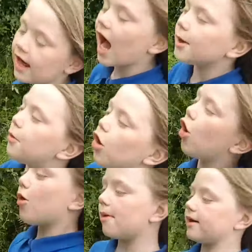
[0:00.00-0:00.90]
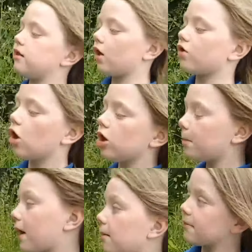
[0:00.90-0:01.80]
I put all my stickers on the
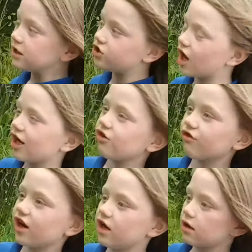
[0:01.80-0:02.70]
back of my diary.